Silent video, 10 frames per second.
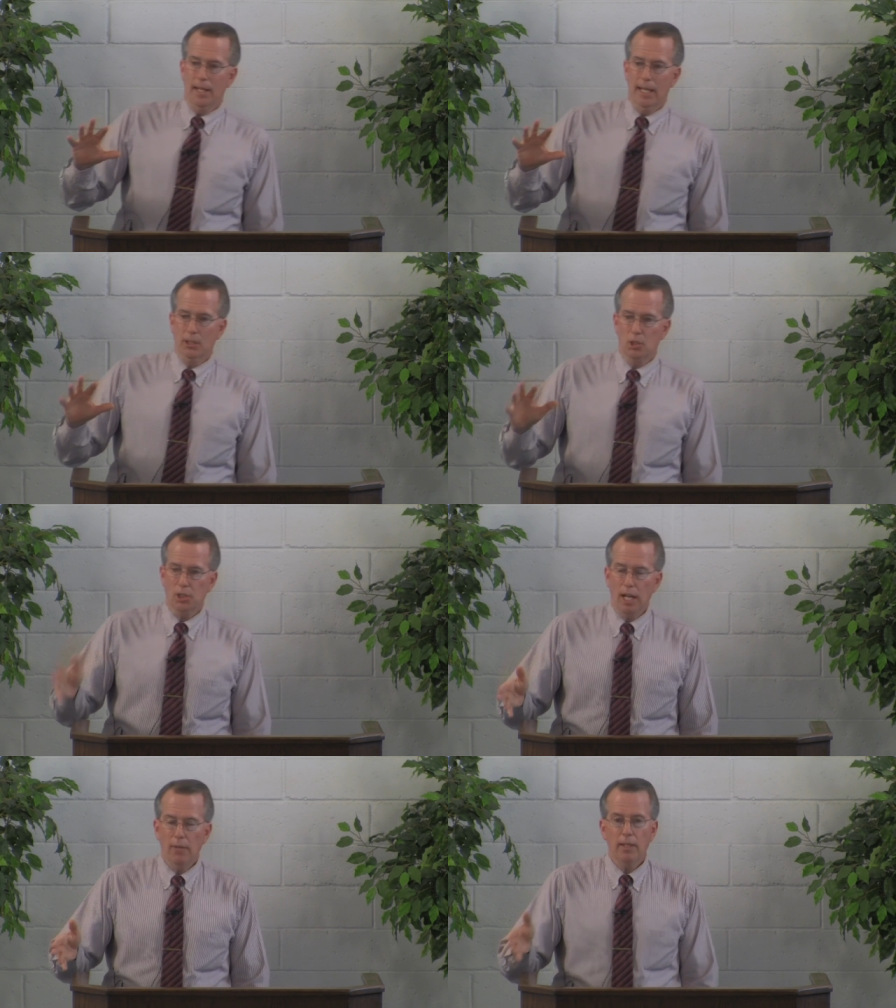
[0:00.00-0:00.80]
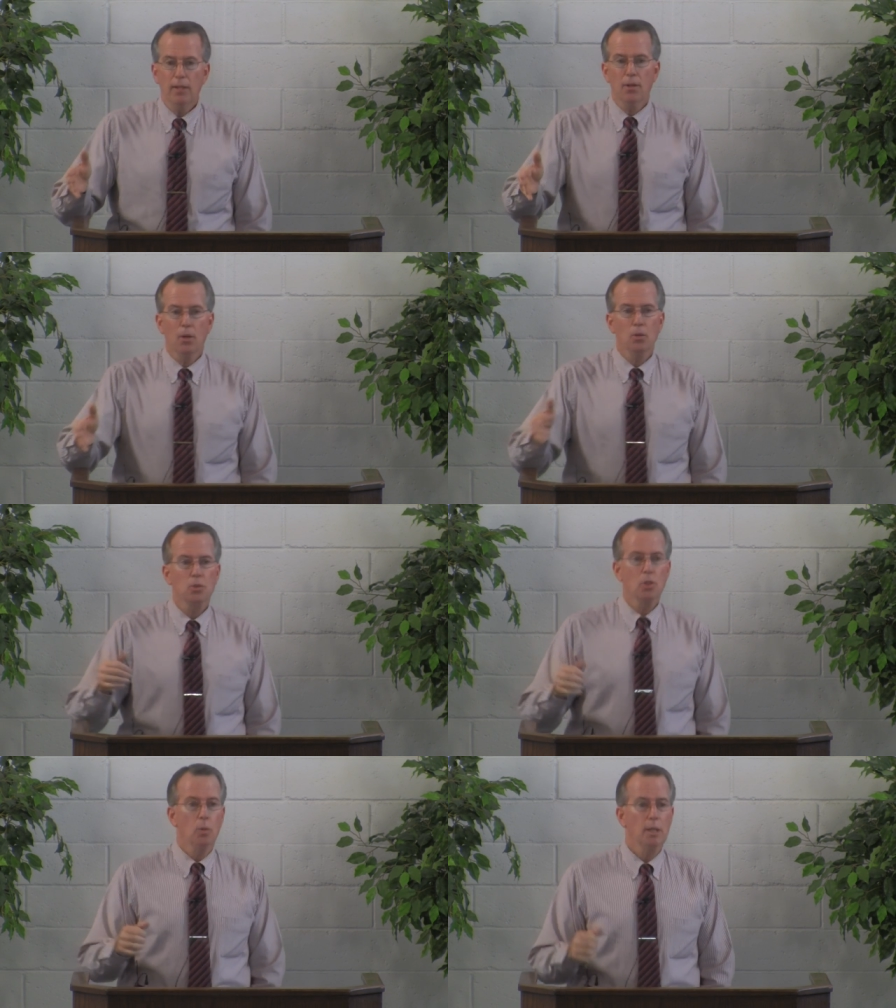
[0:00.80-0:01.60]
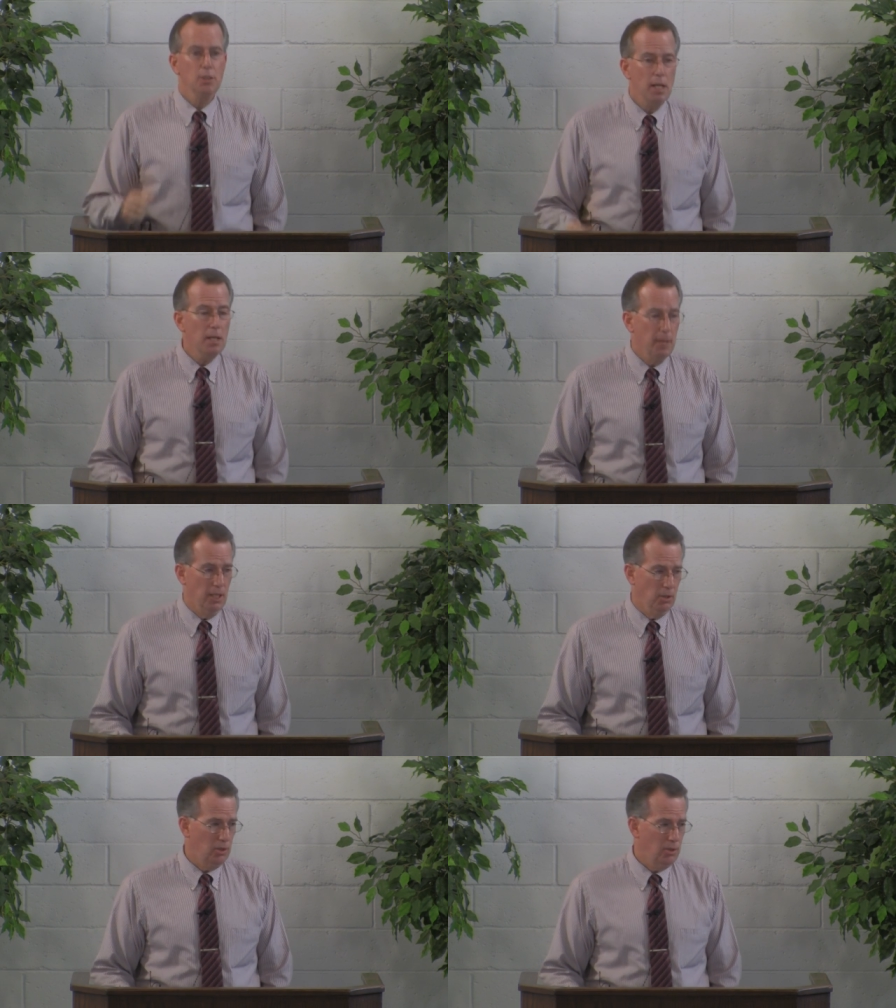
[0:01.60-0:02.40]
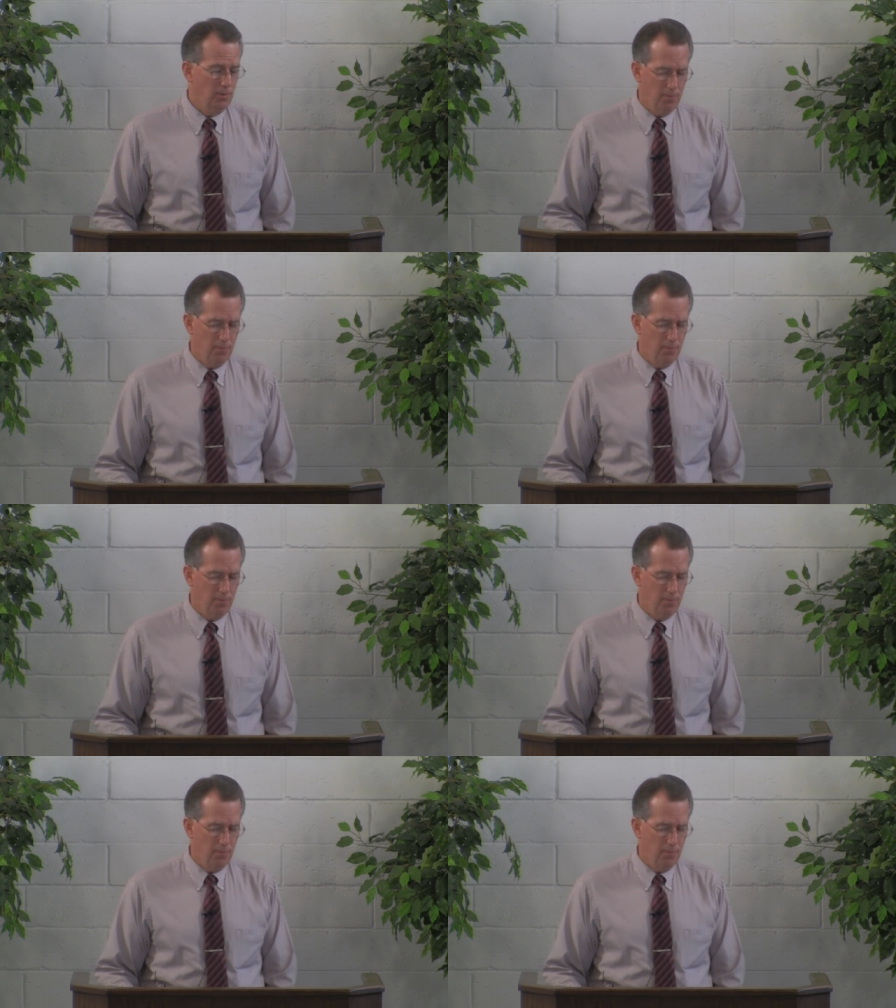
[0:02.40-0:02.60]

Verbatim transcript: in saving those who were his enemies